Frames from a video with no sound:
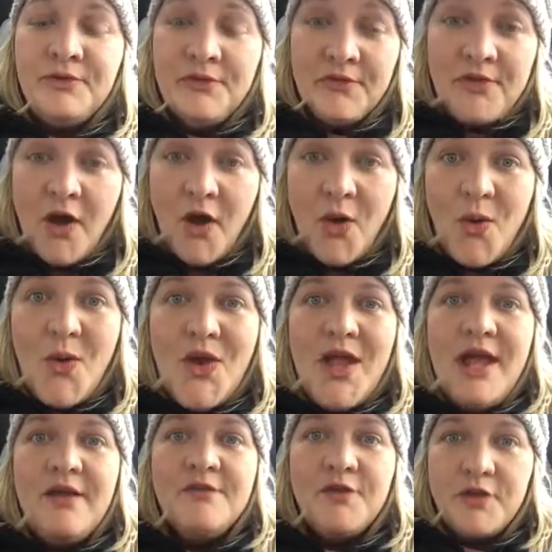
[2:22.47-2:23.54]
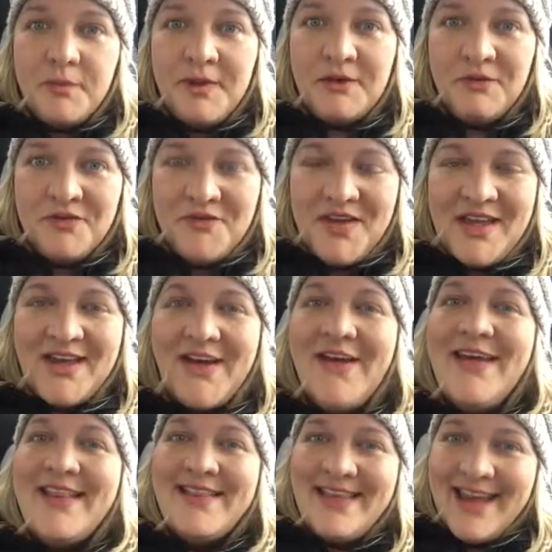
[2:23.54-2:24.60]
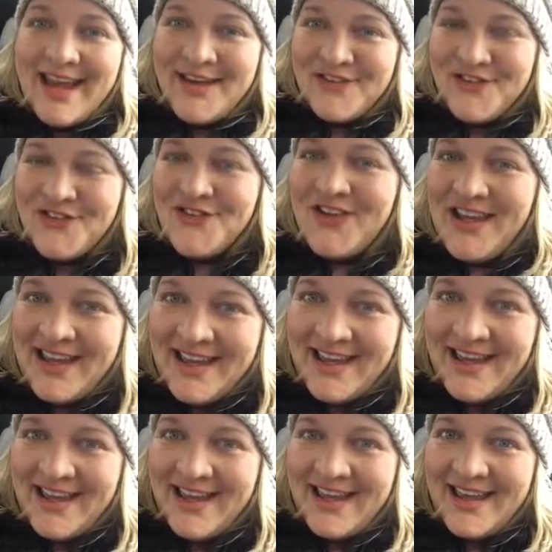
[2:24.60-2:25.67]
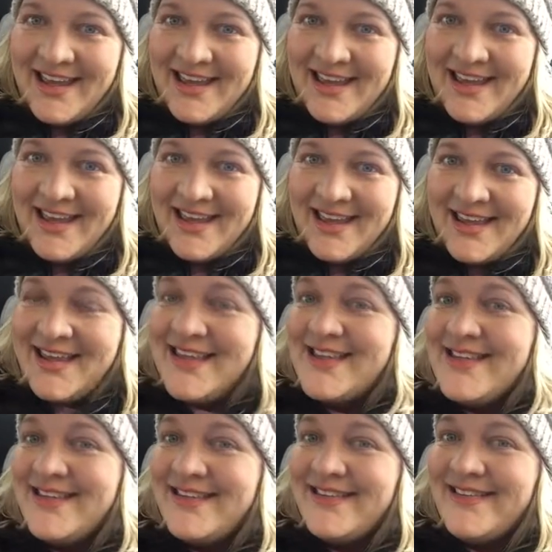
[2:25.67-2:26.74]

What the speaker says: So, for the big reveal, the answer is...